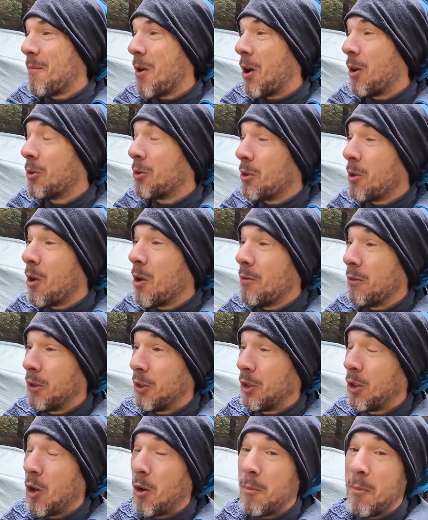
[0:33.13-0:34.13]
I also
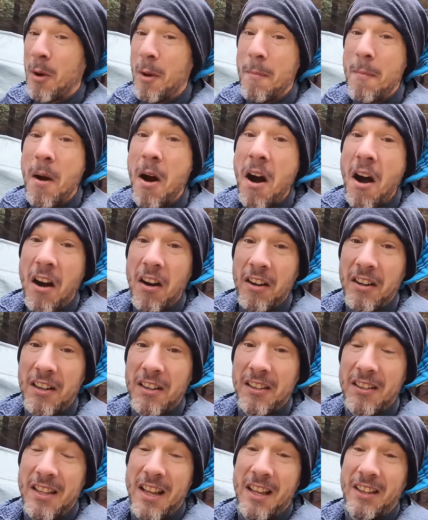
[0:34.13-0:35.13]
overshot my
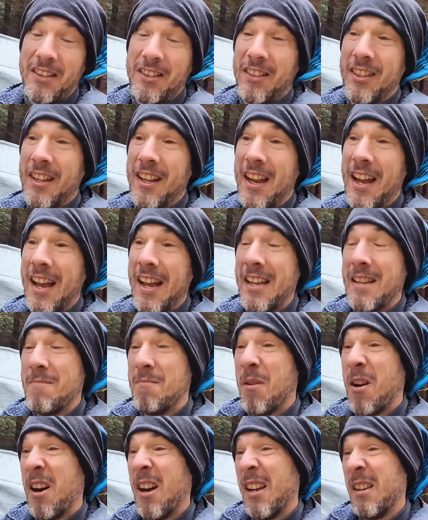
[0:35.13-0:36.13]
mark yesterday
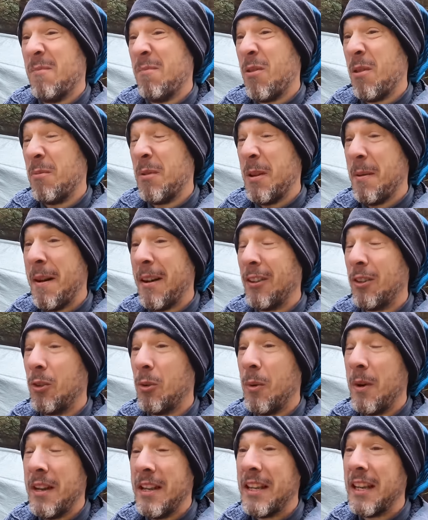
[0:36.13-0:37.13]
by probably about
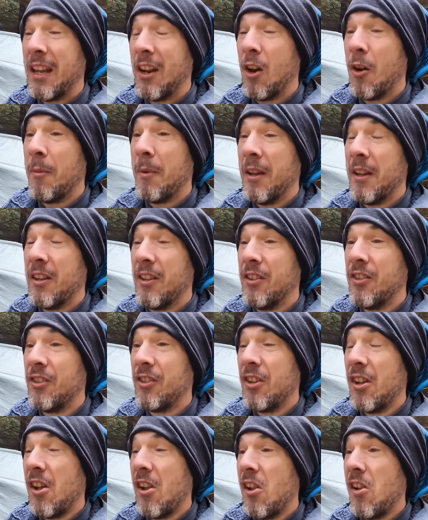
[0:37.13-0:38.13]
20
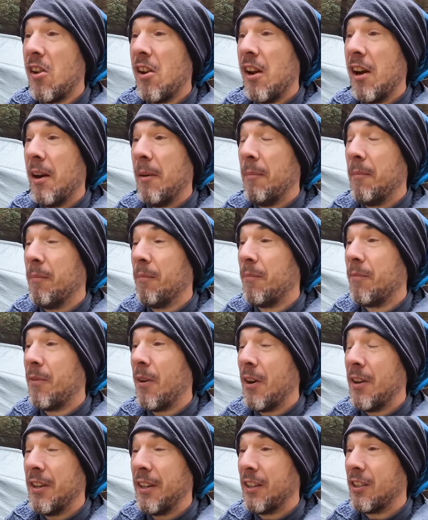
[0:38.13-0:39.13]
kilometers,
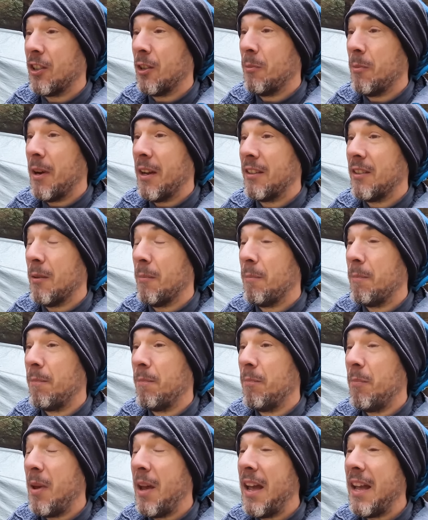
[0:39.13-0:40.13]
finding somewhere to
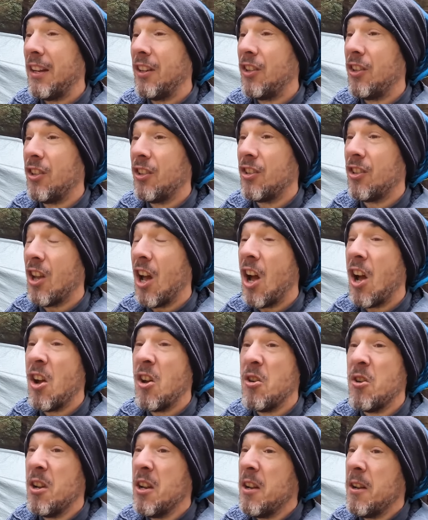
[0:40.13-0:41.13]
pitch,
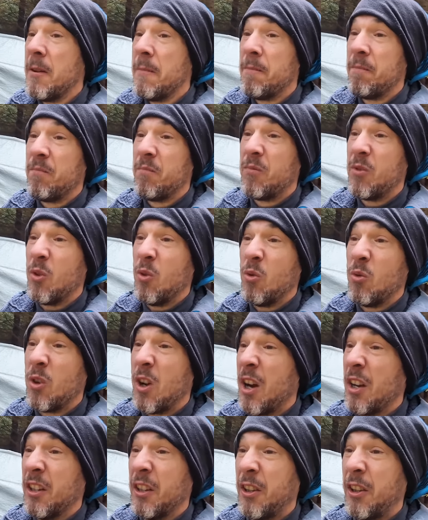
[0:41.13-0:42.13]
so it's all
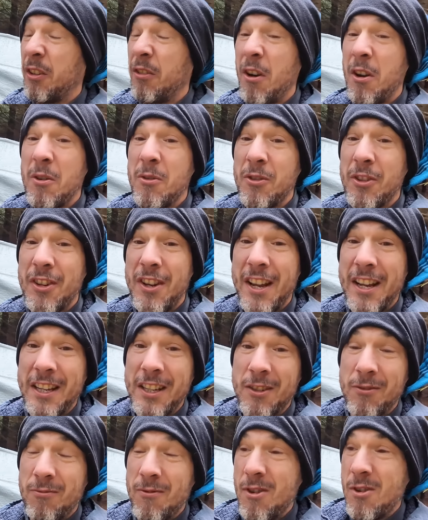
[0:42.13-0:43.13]
kind of thrown
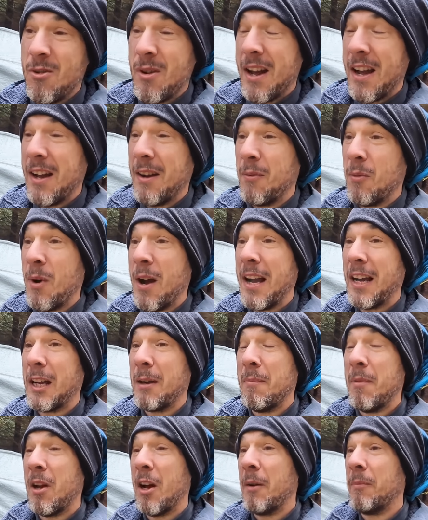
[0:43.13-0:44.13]
today's route out of whack
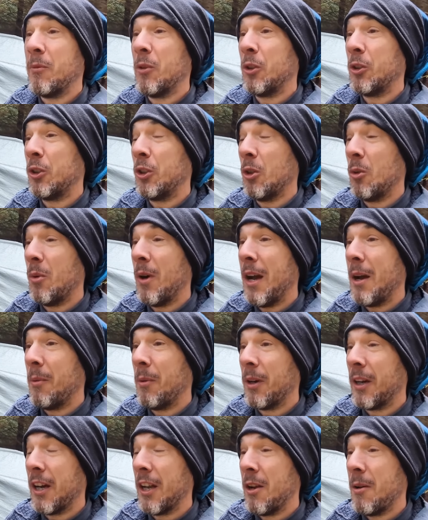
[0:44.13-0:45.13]
a bit. I'm not sure where
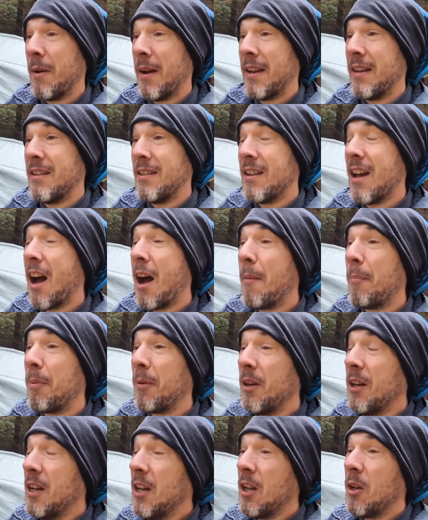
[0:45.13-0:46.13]
we're going to end up.
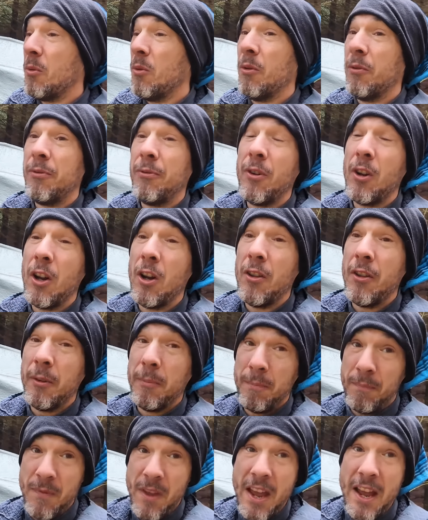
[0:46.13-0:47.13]
We'll follow
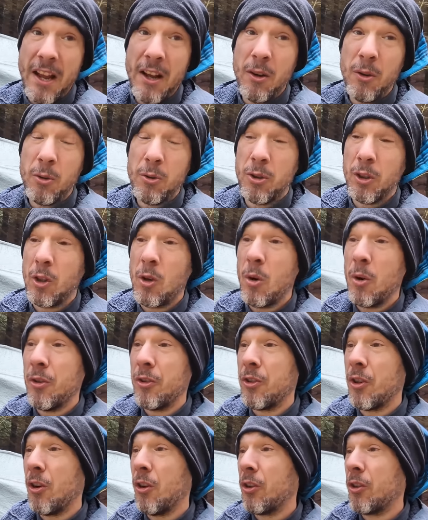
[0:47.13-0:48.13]
the hills, the
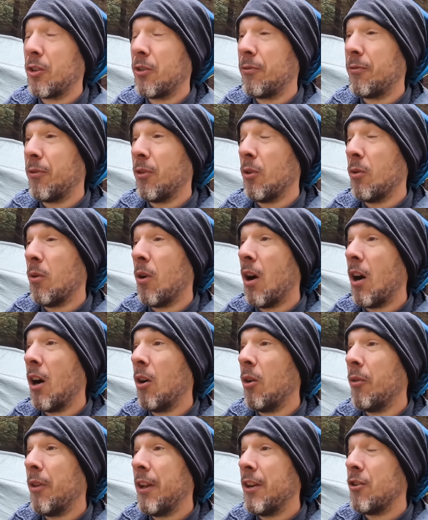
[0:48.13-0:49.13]
Quantocks, for a
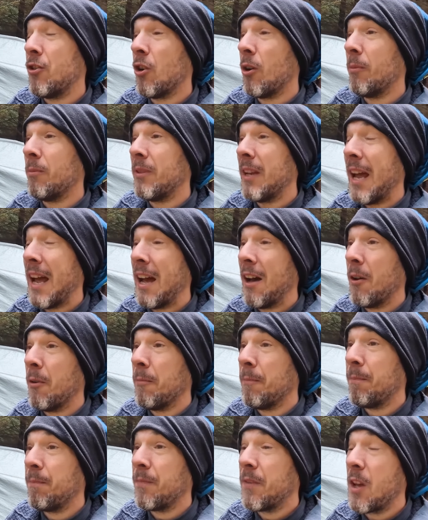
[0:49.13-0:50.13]
while, then drop
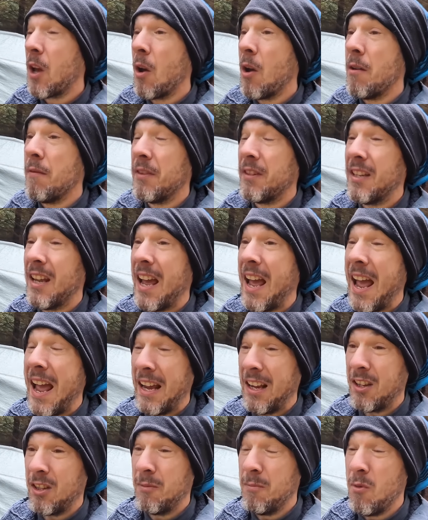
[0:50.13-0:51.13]
down, go over to
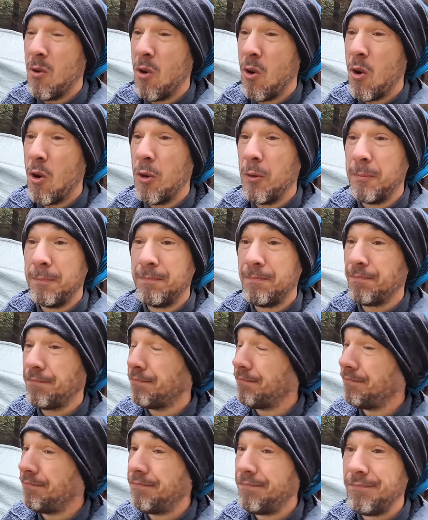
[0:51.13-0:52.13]
Exmoor,
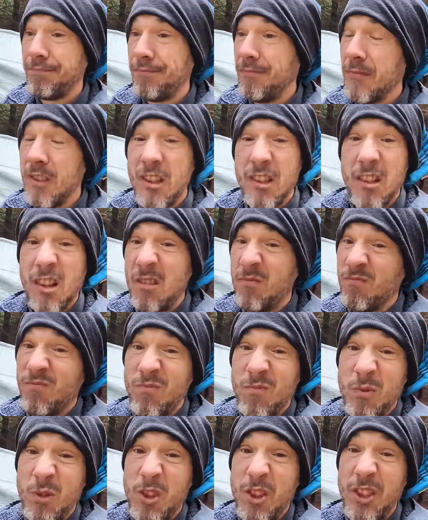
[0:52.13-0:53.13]

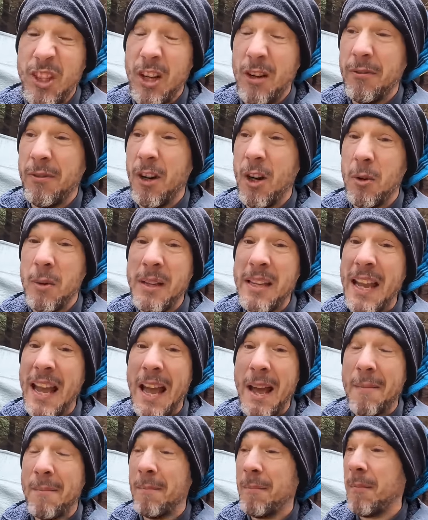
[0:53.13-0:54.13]
see how far we
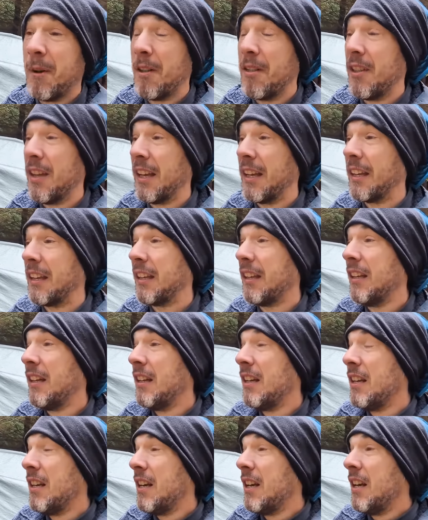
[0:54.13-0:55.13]
get, I think.
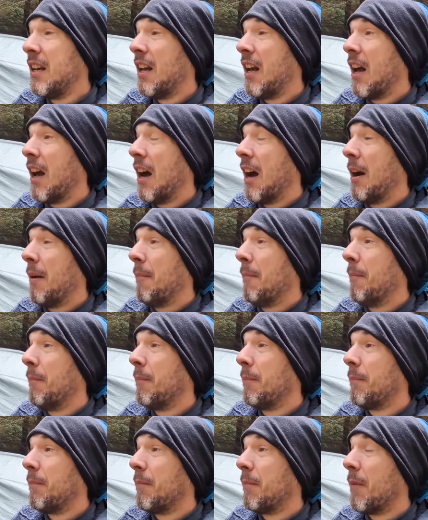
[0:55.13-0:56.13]

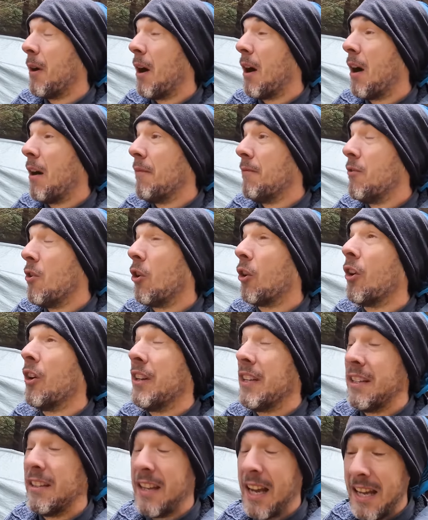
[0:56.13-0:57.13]
I've not got
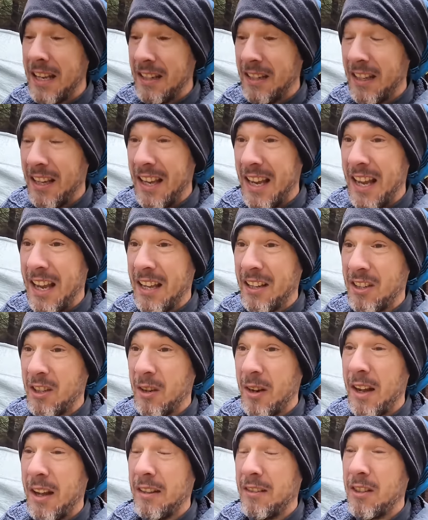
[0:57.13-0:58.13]
any data here,
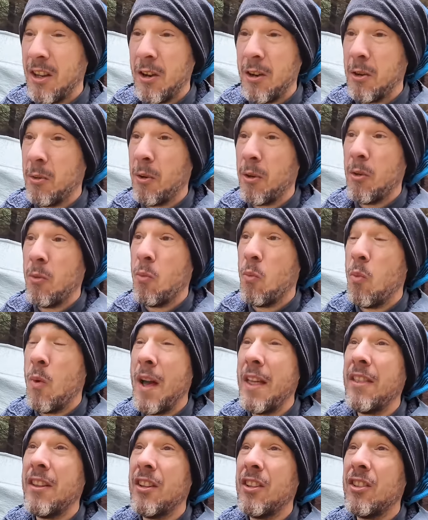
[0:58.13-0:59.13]
so I don't know what the
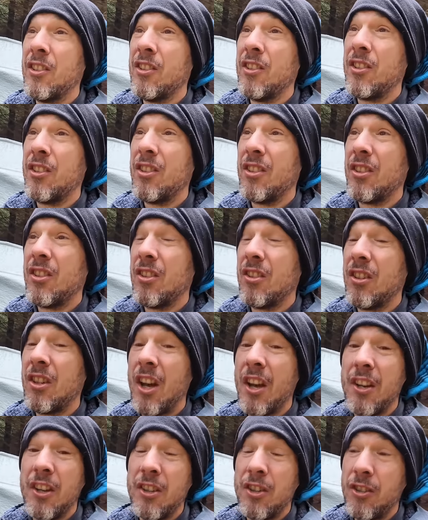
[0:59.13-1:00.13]
weather's
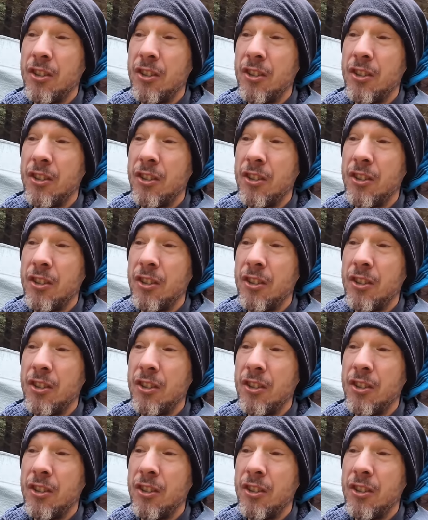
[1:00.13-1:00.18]
going to